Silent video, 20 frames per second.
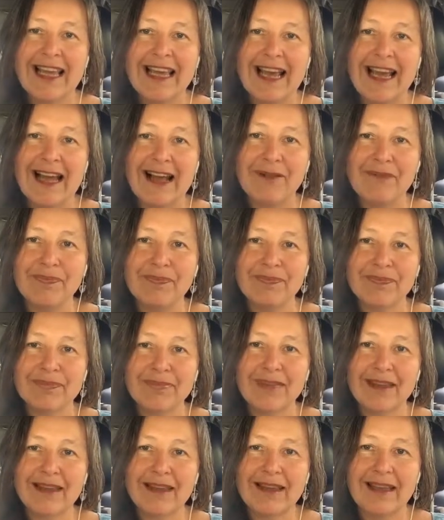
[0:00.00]

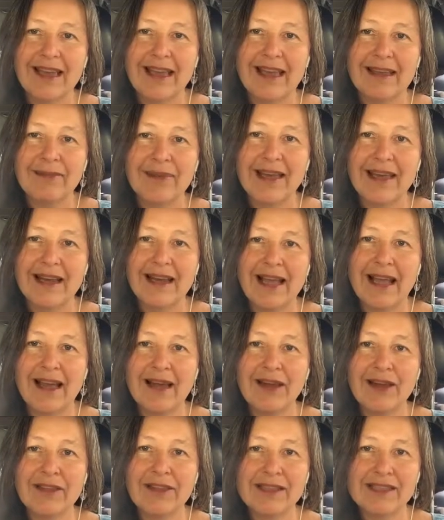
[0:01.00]
about
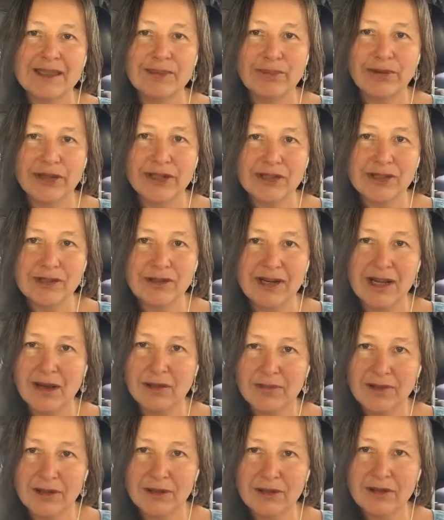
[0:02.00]
how this approach could
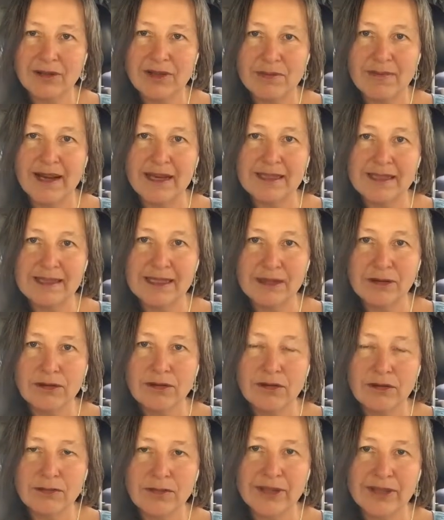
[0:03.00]
help you with balancing your
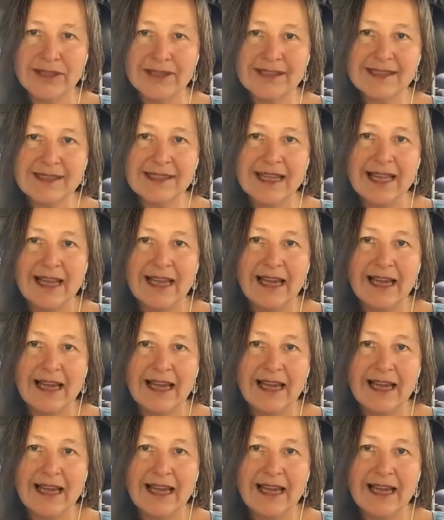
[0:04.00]
hormones,